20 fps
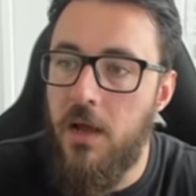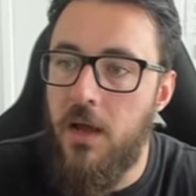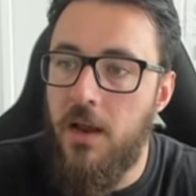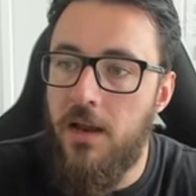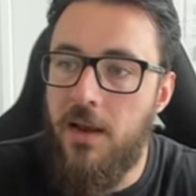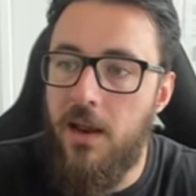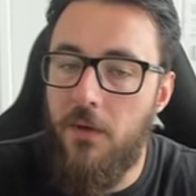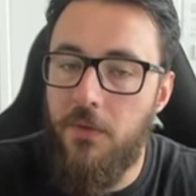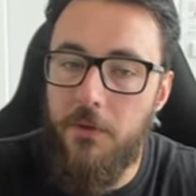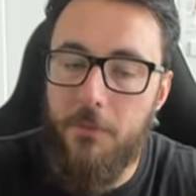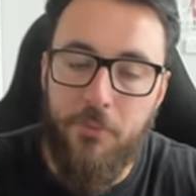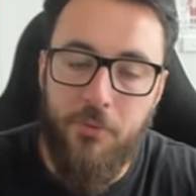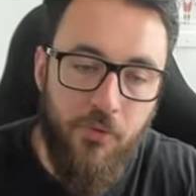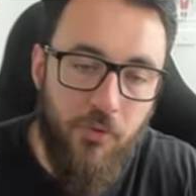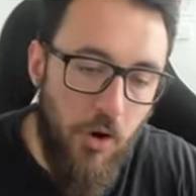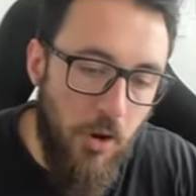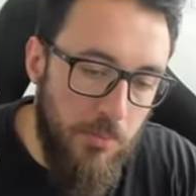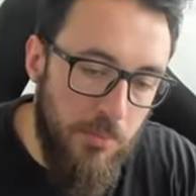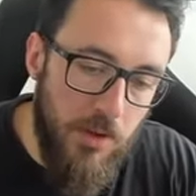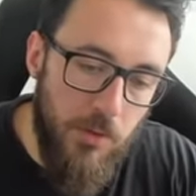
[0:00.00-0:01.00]
Now the
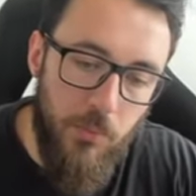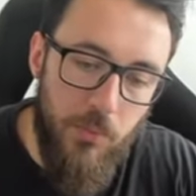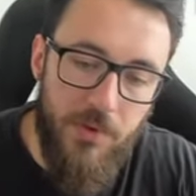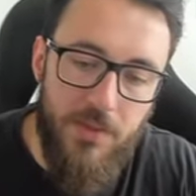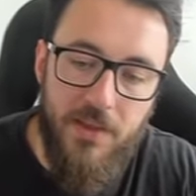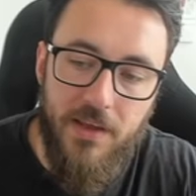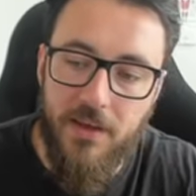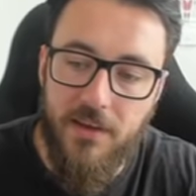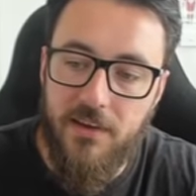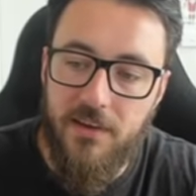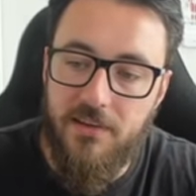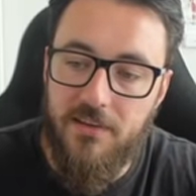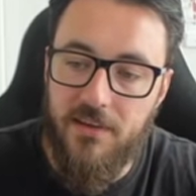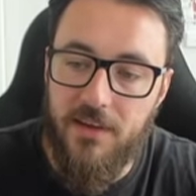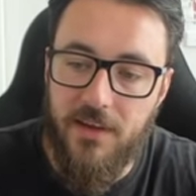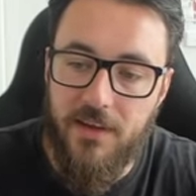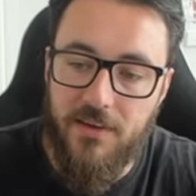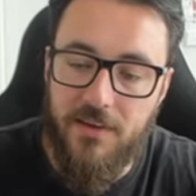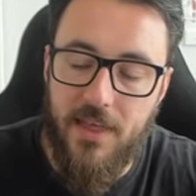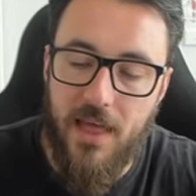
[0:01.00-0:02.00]
problem with this
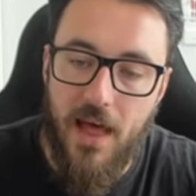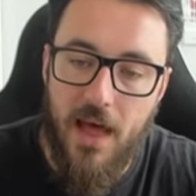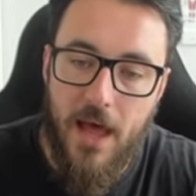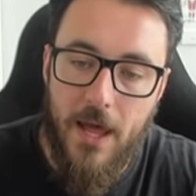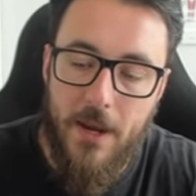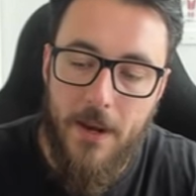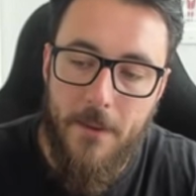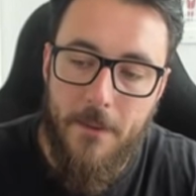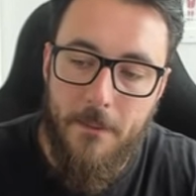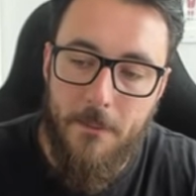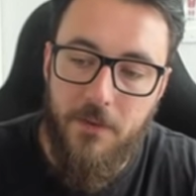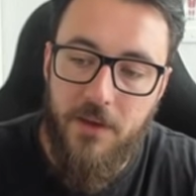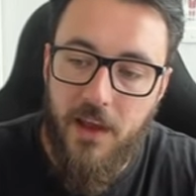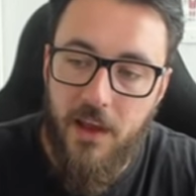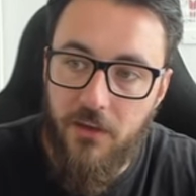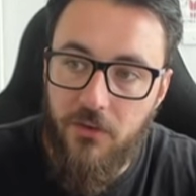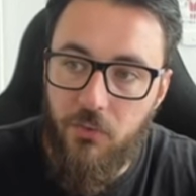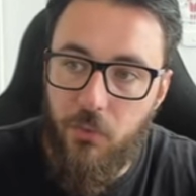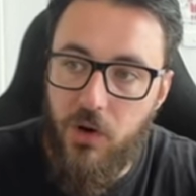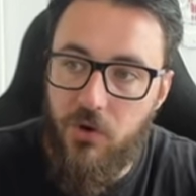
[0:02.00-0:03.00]
is that,
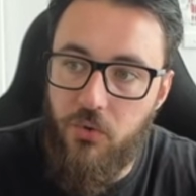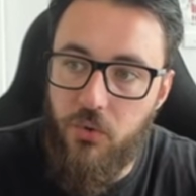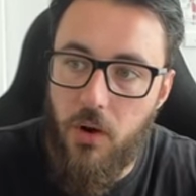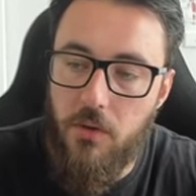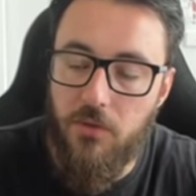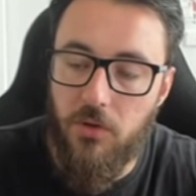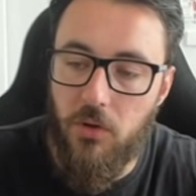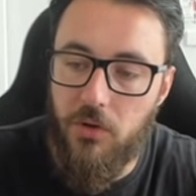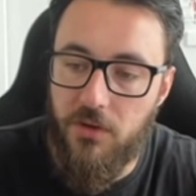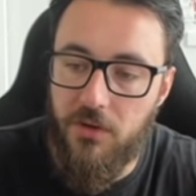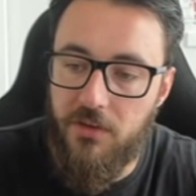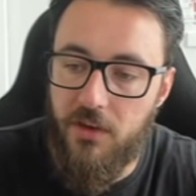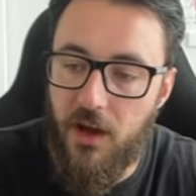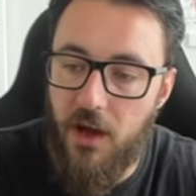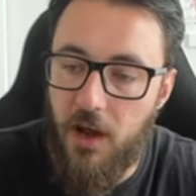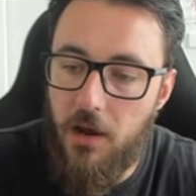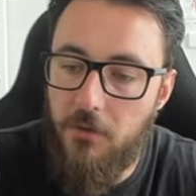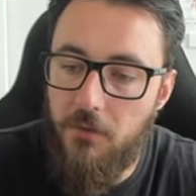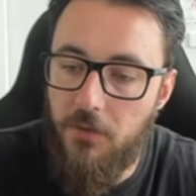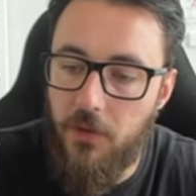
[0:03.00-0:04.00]
yes, we do have a lot of
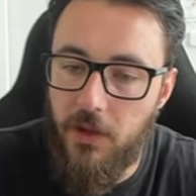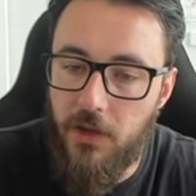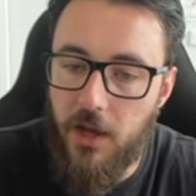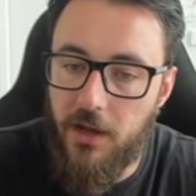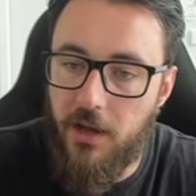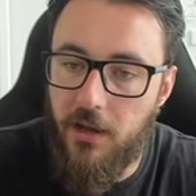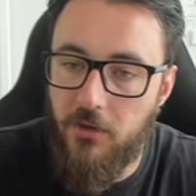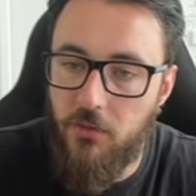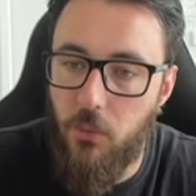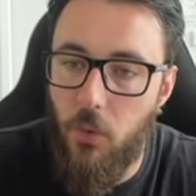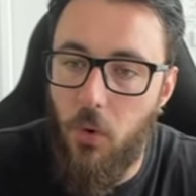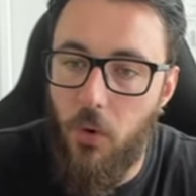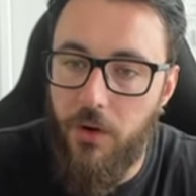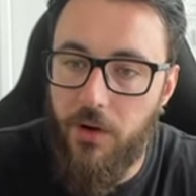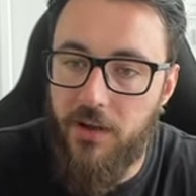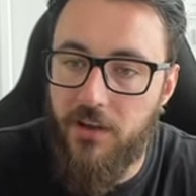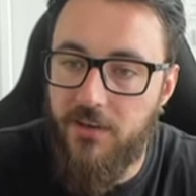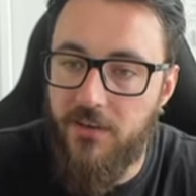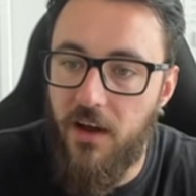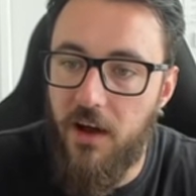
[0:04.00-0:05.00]
dive. Like I guess
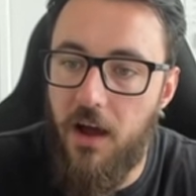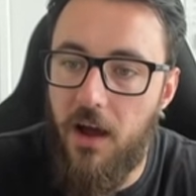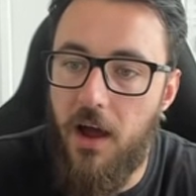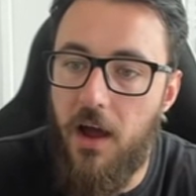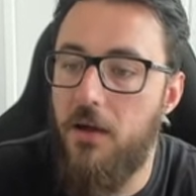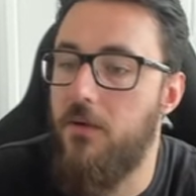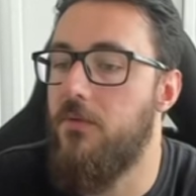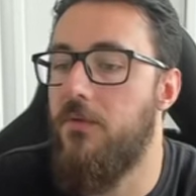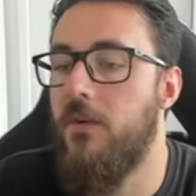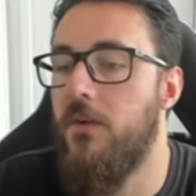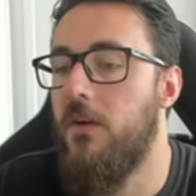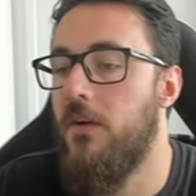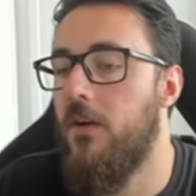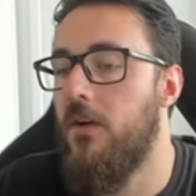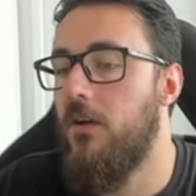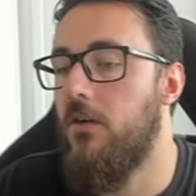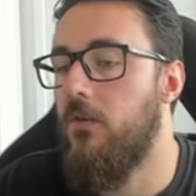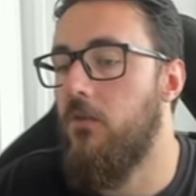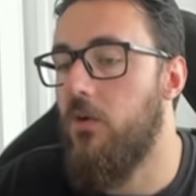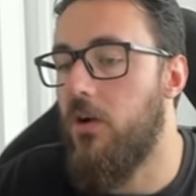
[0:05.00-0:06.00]
Warwick is dive,
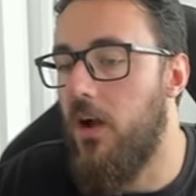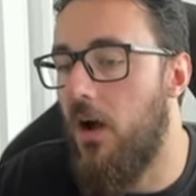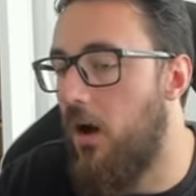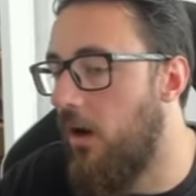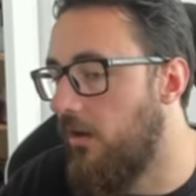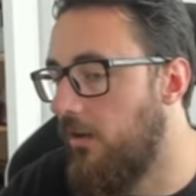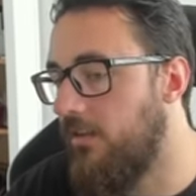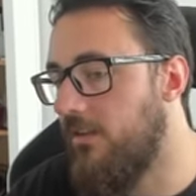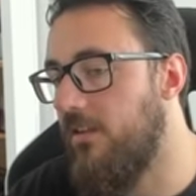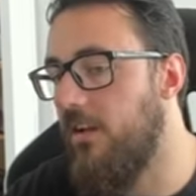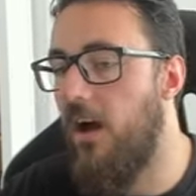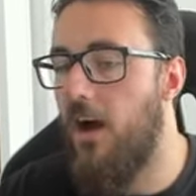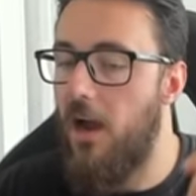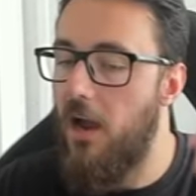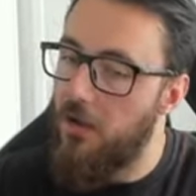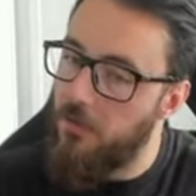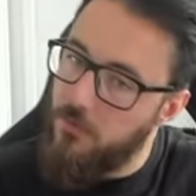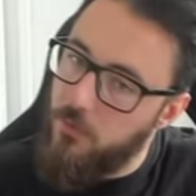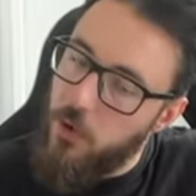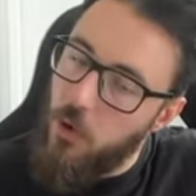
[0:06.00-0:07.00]
Rakan is
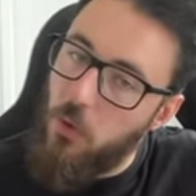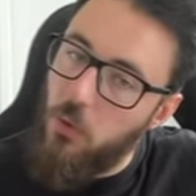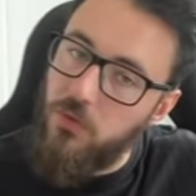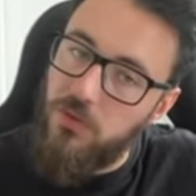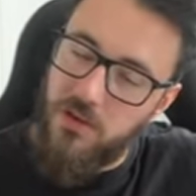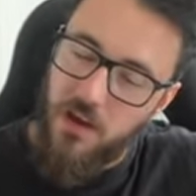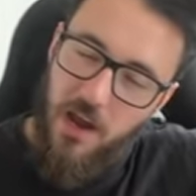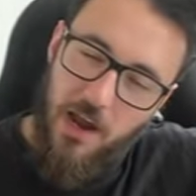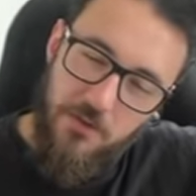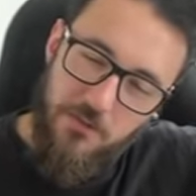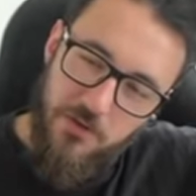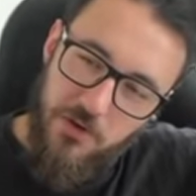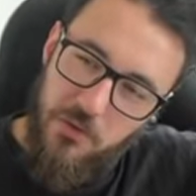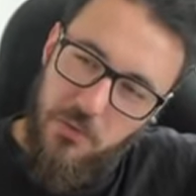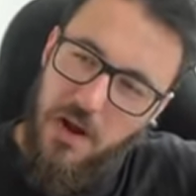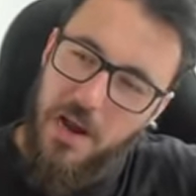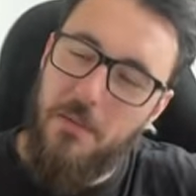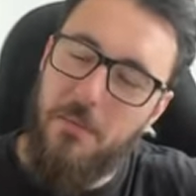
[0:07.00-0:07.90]
dive. We're all dive in a way,